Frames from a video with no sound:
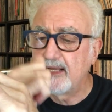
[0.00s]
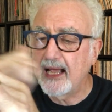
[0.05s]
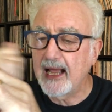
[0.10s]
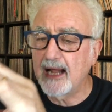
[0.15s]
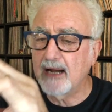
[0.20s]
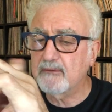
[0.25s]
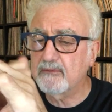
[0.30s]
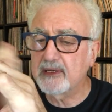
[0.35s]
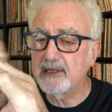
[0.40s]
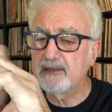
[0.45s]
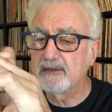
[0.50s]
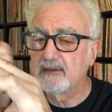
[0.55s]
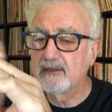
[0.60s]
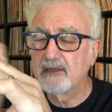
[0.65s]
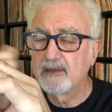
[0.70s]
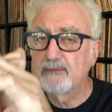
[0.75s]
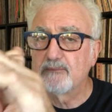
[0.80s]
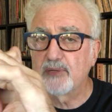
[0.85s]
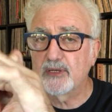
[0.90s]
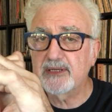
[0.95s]
And we
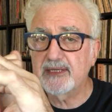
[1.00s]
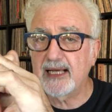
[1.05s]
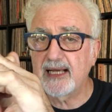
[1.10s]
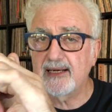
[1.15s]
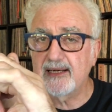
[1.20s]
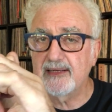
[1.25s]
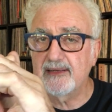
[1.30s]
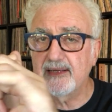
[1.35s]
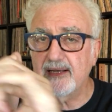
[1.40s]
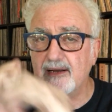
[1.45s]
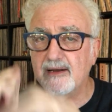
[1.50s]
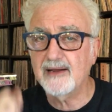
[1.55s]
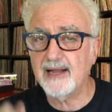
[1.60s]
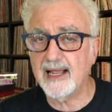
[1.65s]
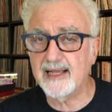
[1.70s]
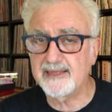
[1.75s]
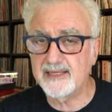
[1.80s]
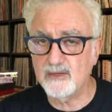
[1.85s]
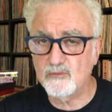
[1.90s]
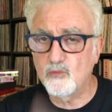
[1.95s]
put that in there,
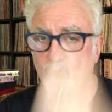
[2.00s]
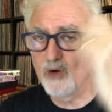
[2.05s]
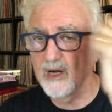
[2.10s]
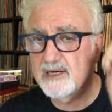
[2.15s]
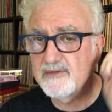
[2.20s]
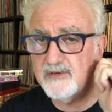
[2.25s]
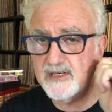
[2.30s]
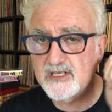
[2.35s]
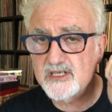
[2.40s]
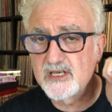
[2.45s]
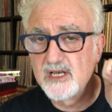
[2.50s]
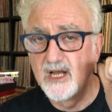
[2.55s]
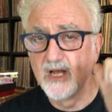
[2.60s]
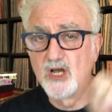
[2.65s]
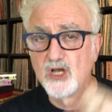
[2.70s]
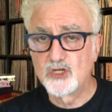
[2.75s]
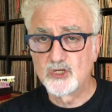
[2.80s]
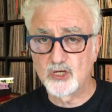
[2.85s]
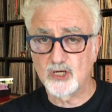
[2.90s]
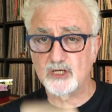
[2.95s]
and then one of us
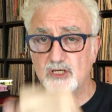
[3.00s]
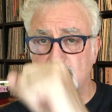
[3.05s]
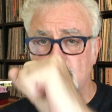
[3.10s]
took a